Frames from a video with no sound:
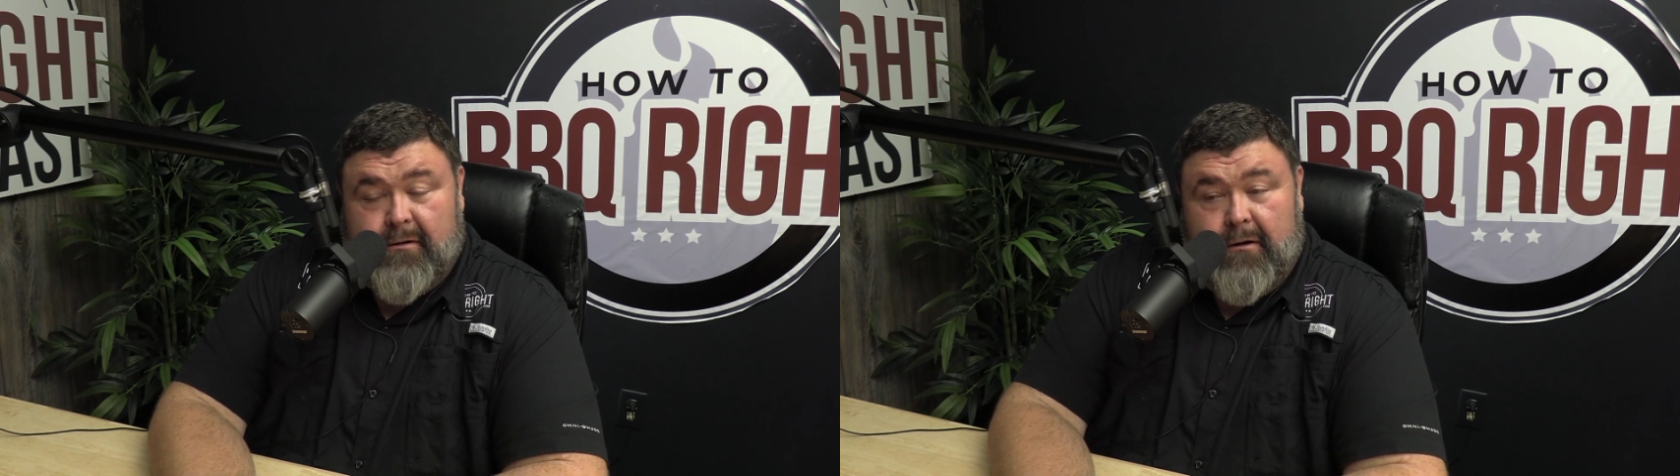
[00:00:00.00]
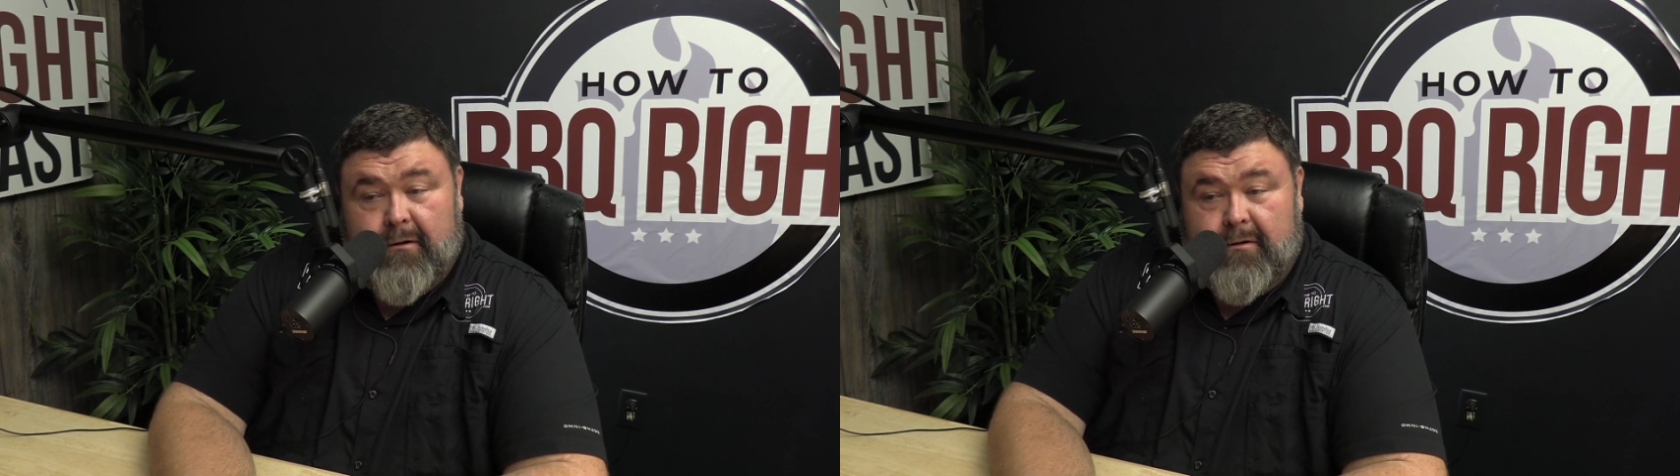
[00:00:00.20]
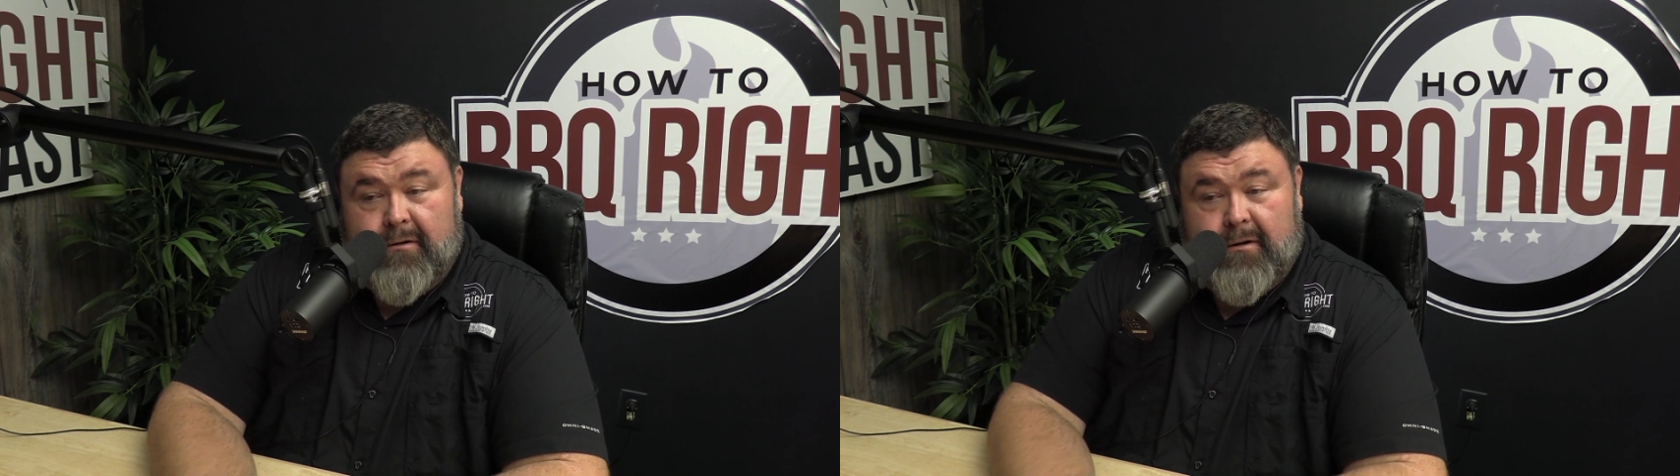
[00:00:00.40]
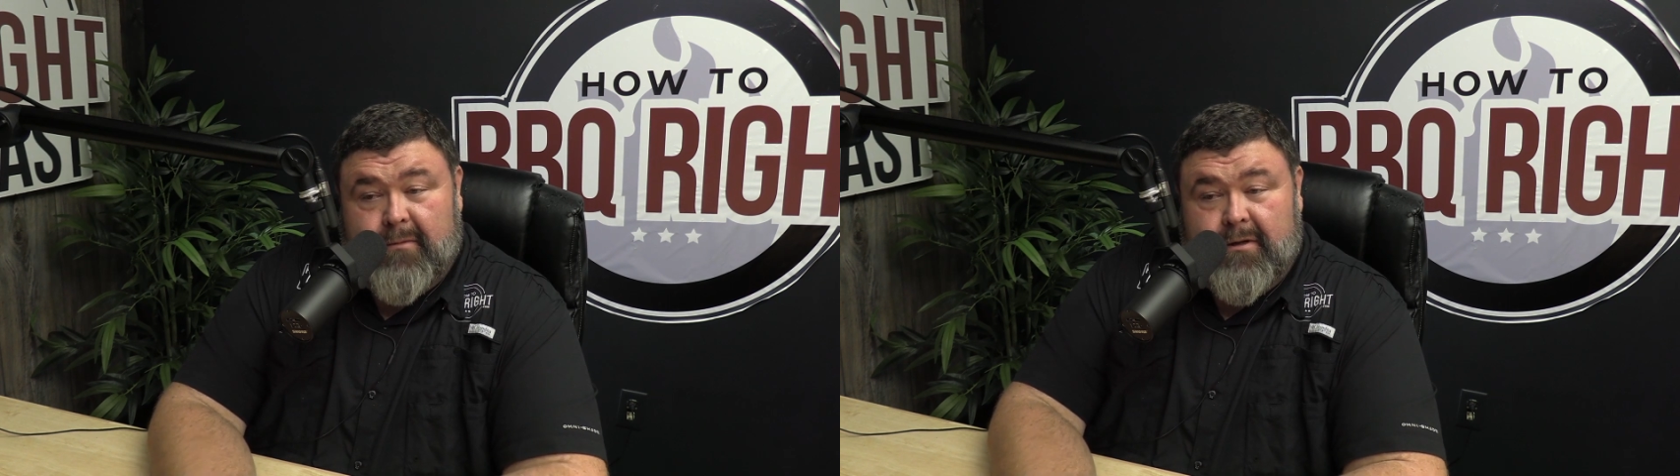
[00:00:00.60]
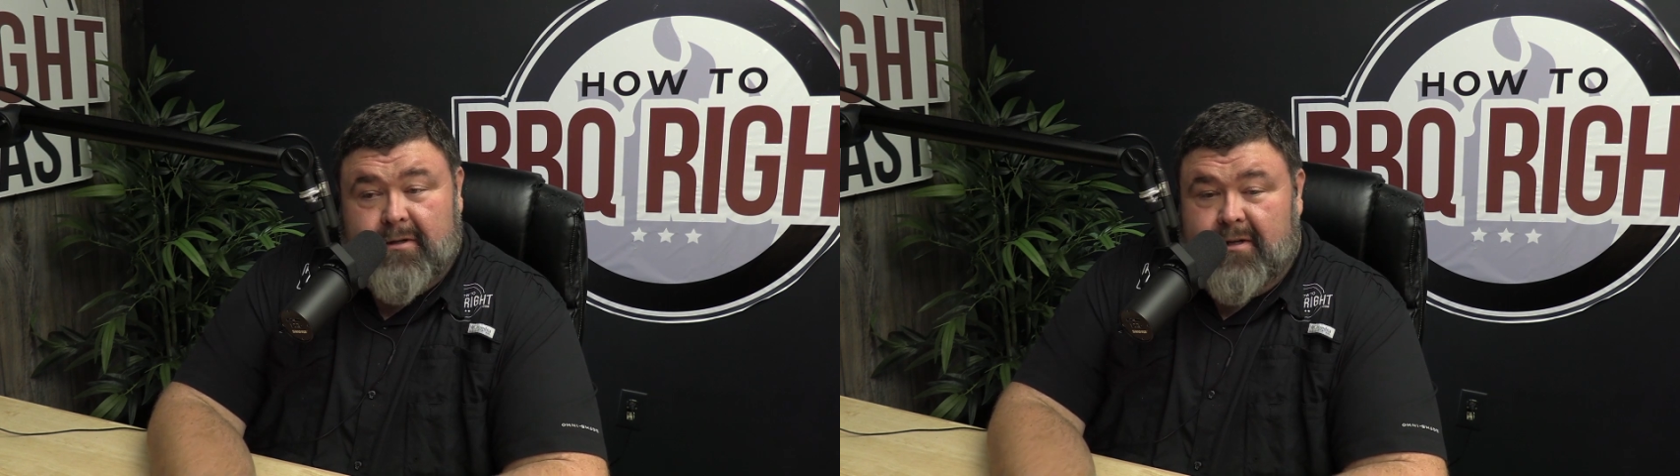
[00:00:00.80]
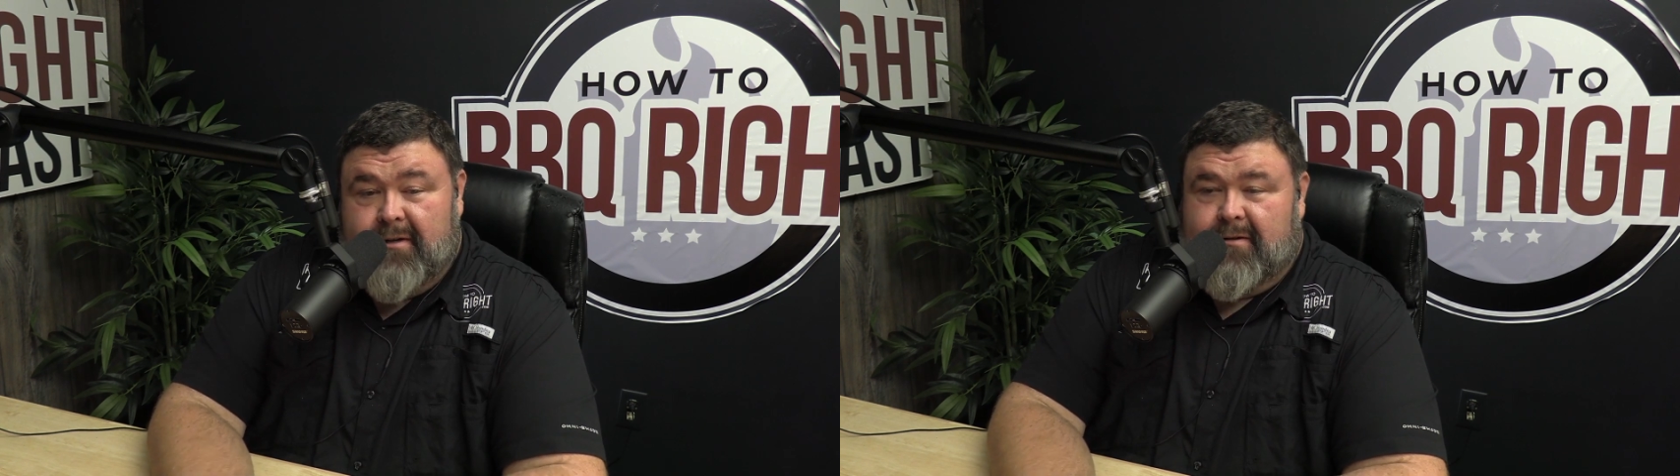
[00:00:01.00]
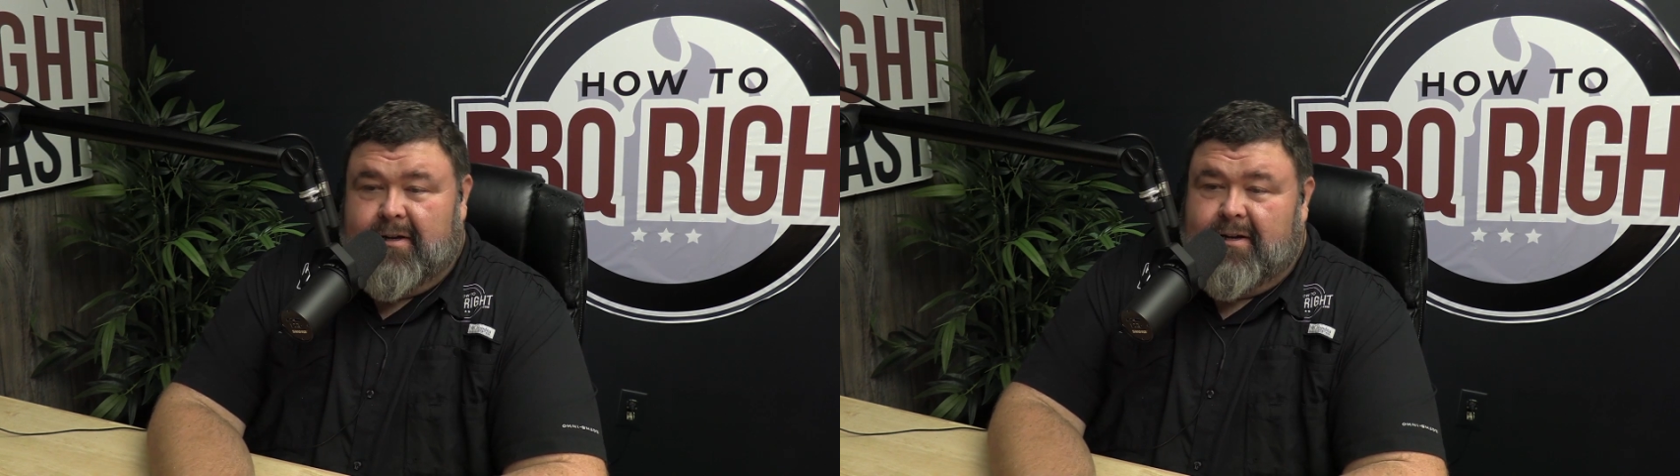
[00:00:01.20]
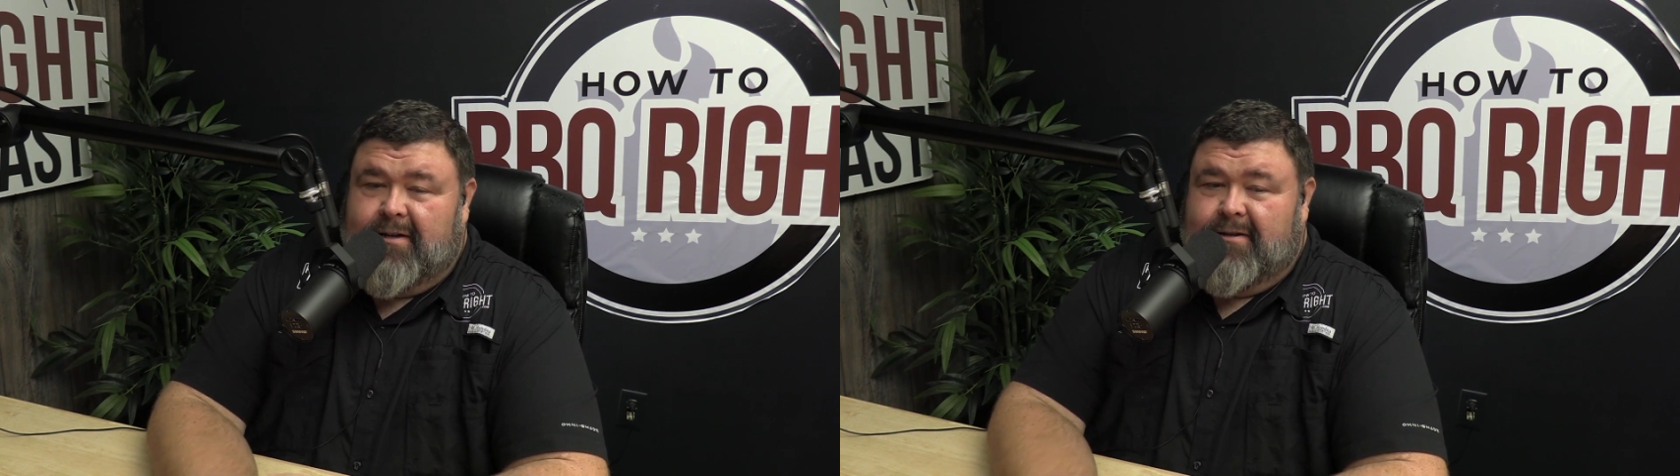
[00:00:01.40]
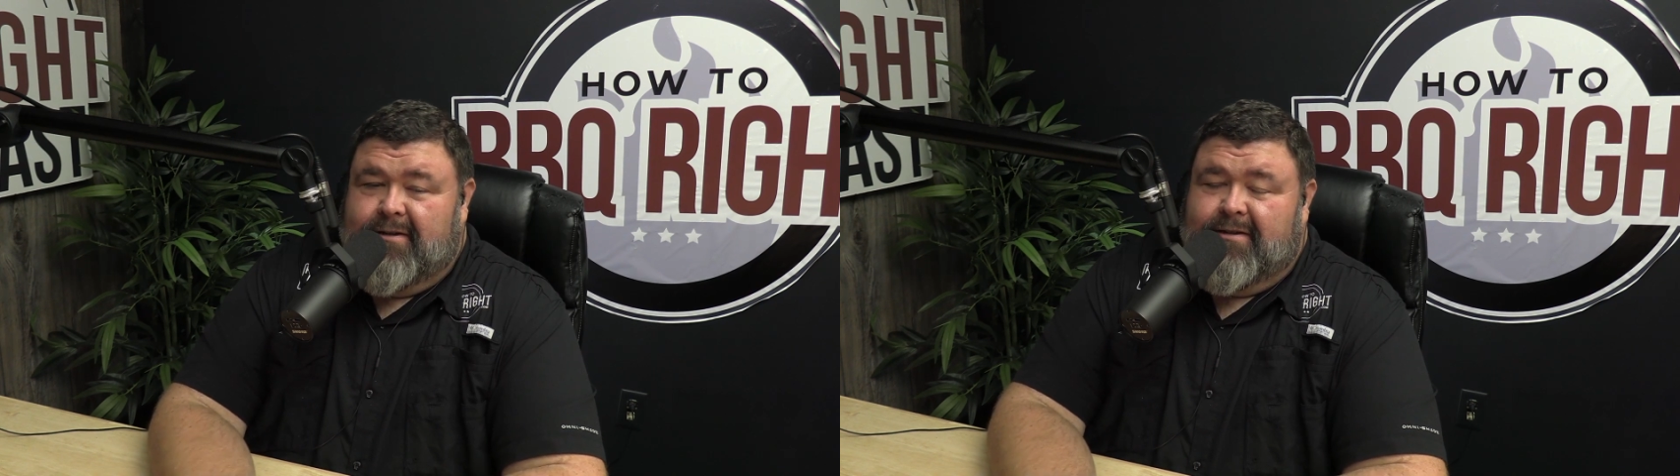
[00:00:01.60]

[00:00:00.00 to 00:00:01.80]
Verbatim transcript: Kroger Starbucks. Yeah, I ain't gonna yeah.